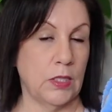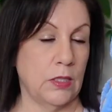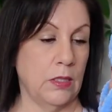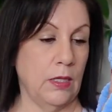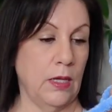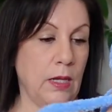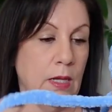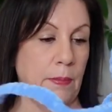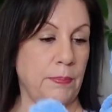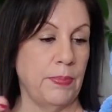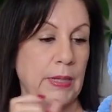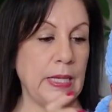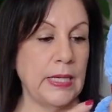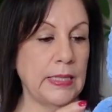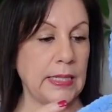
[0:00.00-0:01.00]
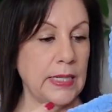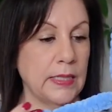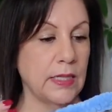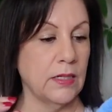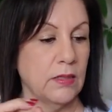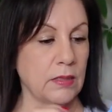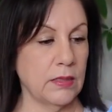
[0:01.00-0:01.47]
the bee
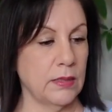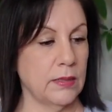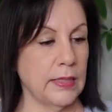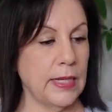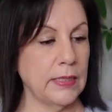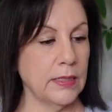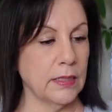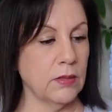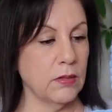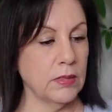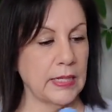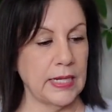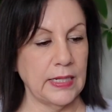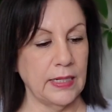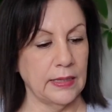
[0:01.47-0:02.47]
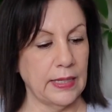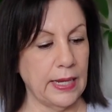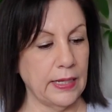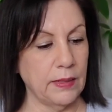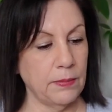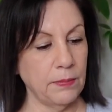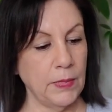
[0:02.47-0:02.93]
tentacles. I didn't
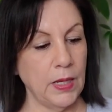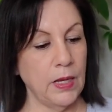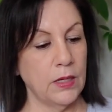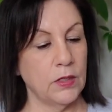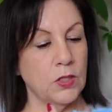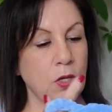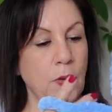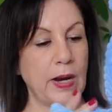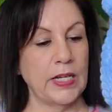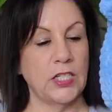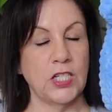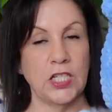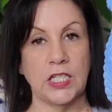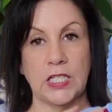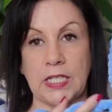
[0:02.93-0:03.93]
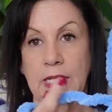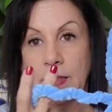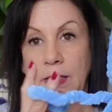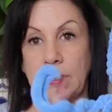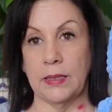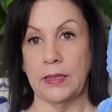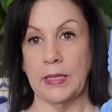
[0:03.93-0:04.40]
like them. So I just
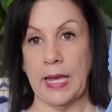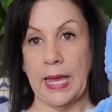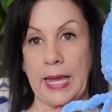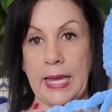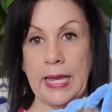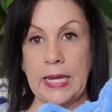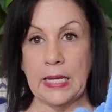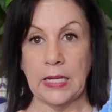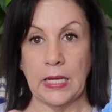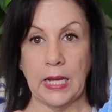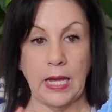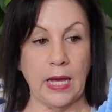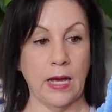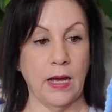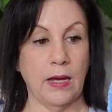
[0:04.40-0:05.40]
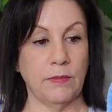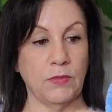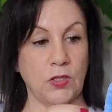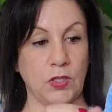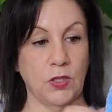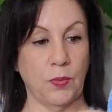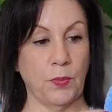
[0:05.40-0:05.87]
did
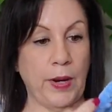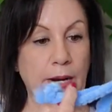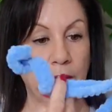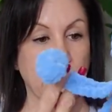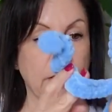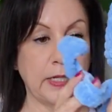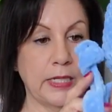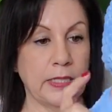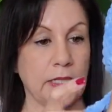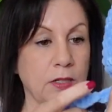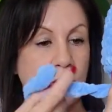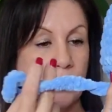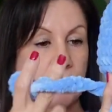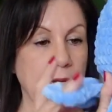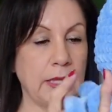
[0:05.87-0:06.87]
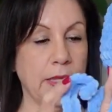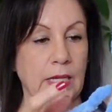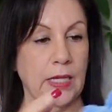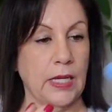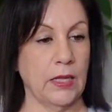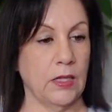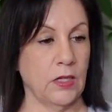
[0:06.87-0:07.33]
just the regular tentacles. I
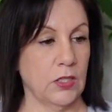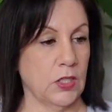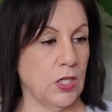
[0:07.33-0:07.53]
think he looks